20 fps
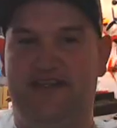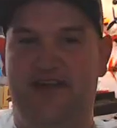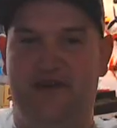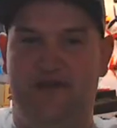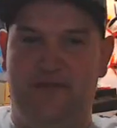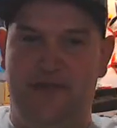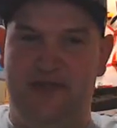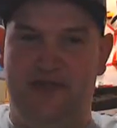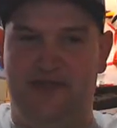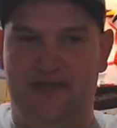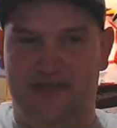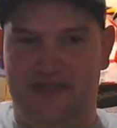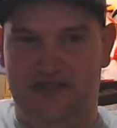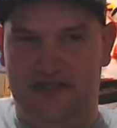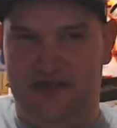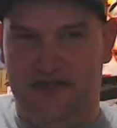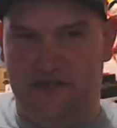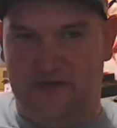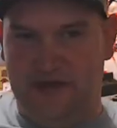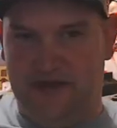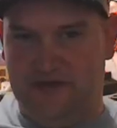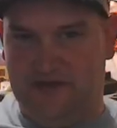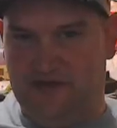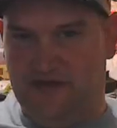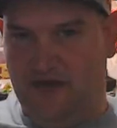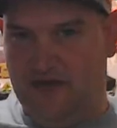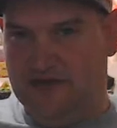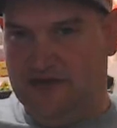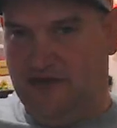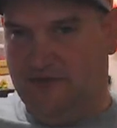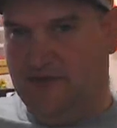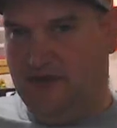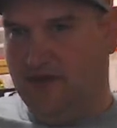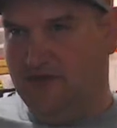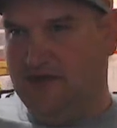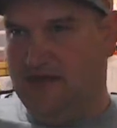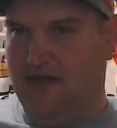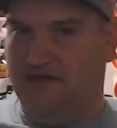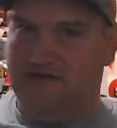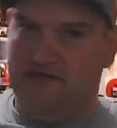That way this year when it starts, I
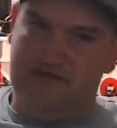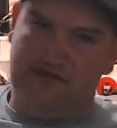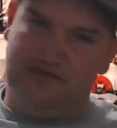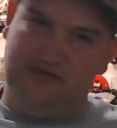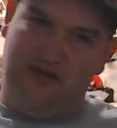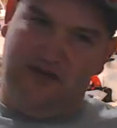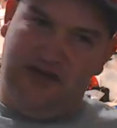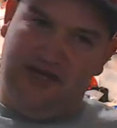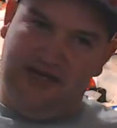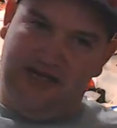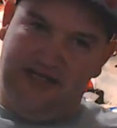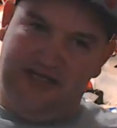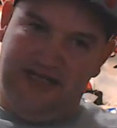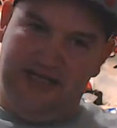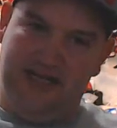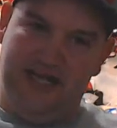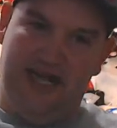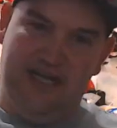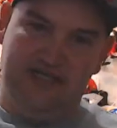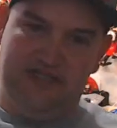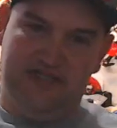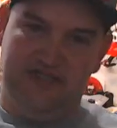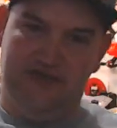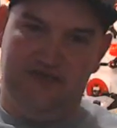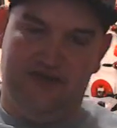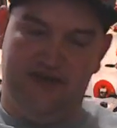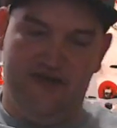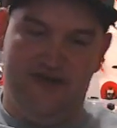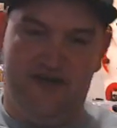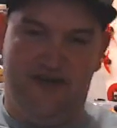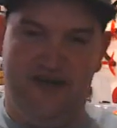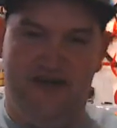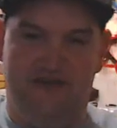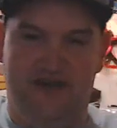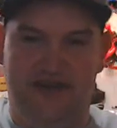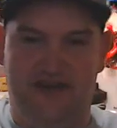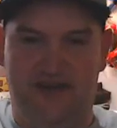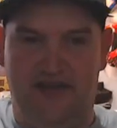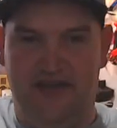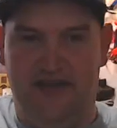don't have to start like I did last year, learning
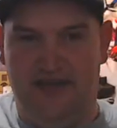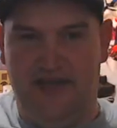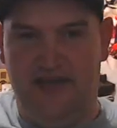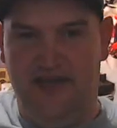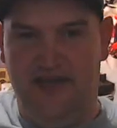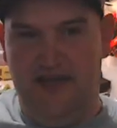everything.